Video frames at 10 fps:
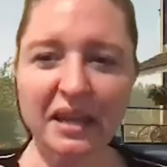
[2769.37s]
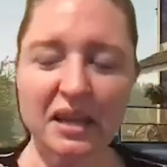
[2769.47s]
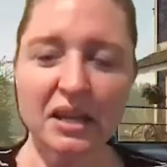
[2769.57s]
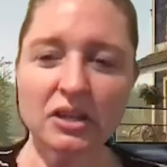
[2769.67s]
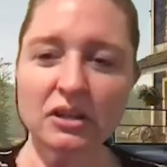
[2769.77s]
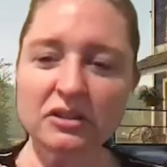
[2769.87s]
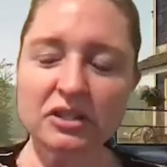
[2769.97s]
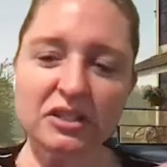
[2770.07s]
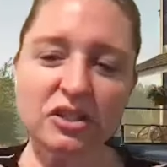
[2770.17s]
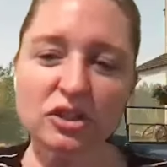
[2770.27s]
like you're
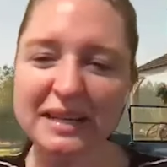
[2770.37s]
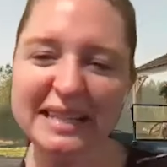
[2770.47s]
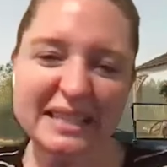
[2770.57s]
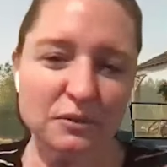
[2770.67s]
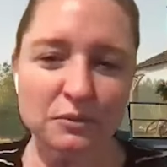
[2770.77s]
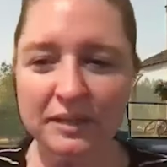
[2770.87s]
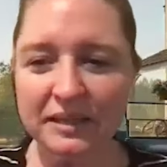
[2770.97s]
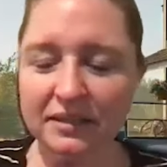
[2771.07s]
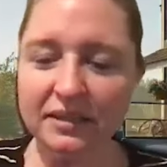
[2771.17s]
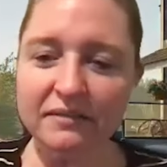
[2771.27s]
just trying to
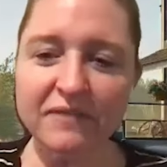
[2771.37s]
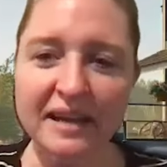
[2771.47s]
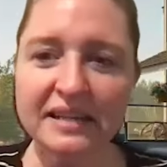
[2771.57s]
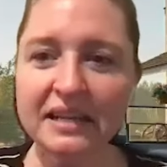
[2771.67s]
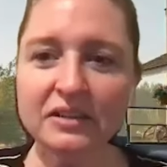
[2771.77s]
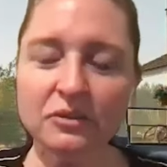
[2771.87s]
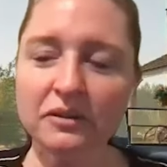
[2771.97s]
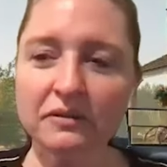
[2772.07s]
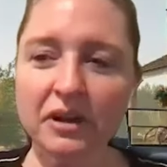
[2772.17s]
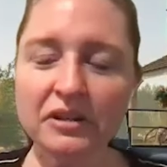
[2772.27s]
weasel and find any
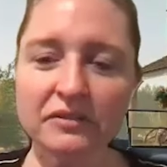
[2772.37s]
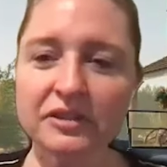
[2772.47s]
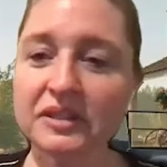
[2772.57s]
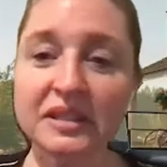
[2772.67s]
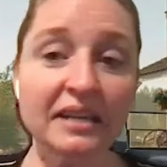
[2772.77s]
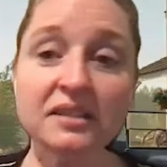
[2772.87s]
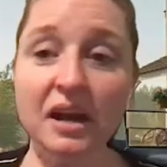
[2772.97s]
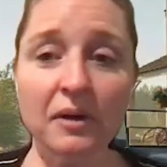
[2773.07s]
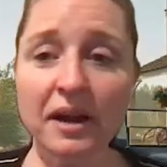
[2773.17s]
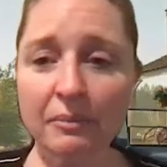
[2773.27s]
sort of controversy. That's
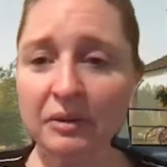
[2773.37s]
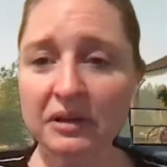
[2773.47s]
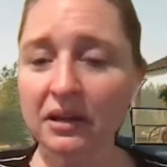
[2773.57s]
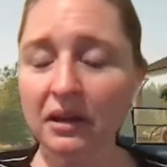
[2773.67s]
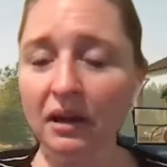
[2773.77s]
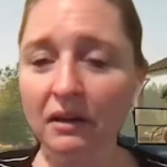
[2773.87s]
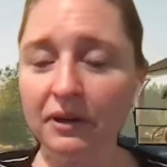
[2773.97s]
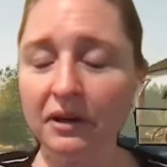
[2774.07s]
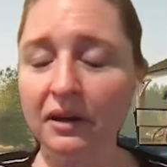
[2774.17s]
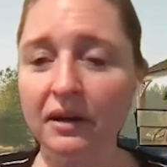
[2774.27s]
not what happened here
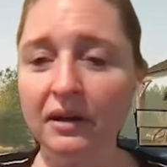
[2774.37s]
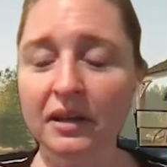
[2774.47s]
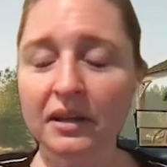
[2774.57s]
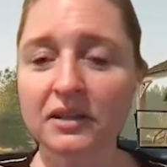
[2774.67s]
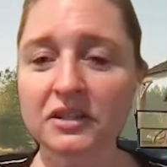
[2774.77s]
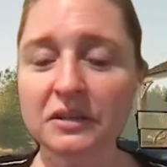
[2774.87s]
for her. Right.